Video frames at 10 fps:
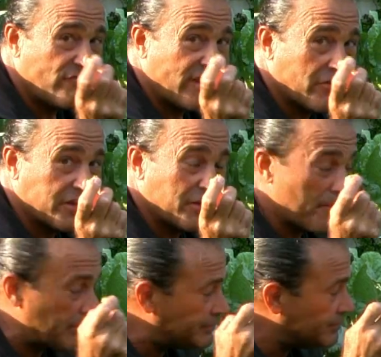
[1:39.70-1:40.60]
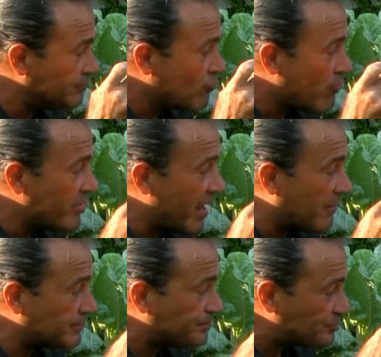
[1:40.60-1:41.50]
Very good. Now,
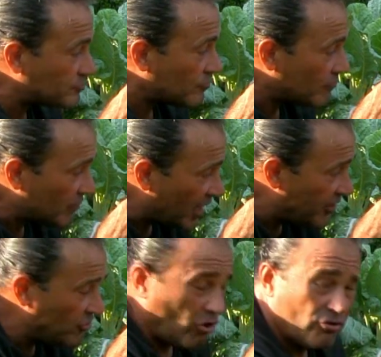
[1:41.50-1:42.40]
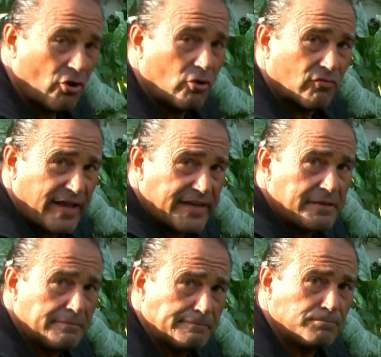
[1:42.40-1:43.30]
and you all know
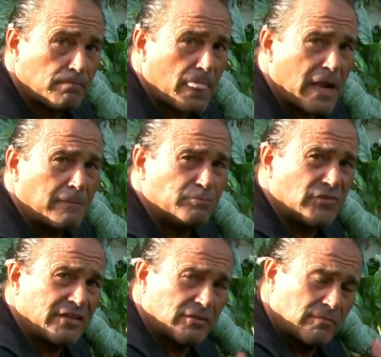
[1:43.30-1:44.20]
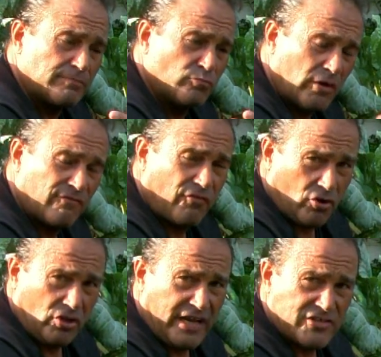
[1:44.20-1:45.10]
already that what
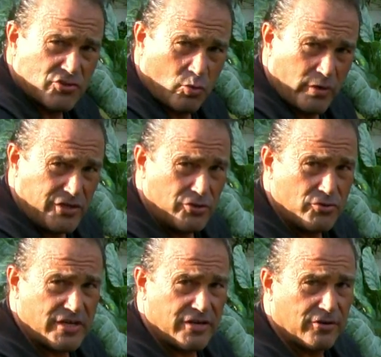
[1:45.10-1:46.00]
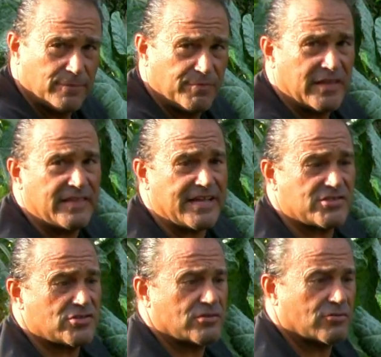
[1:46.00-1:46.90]
fertilizer we use here, and
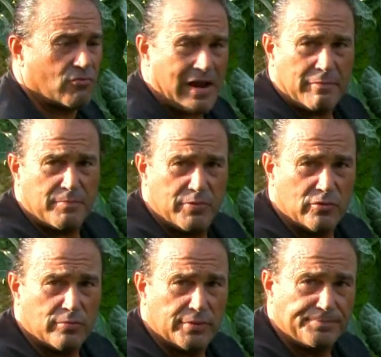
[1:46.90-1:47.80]
that's rabbit poop.